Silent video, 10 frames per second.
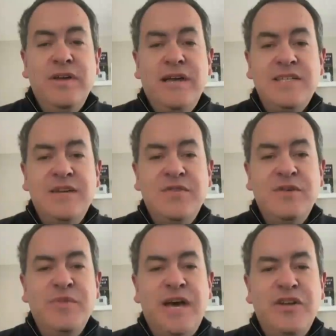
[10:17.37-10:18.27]
has given
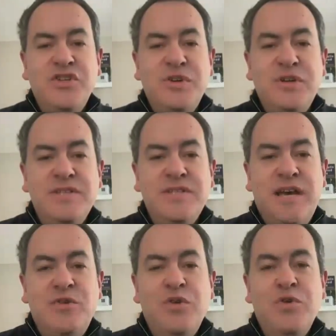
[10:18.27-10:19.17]
them that assurance.
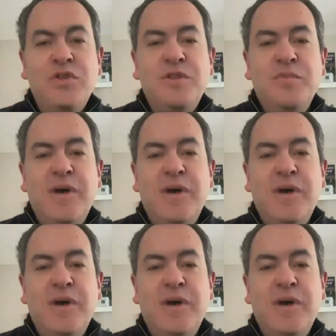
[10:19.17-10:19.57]
I don't know that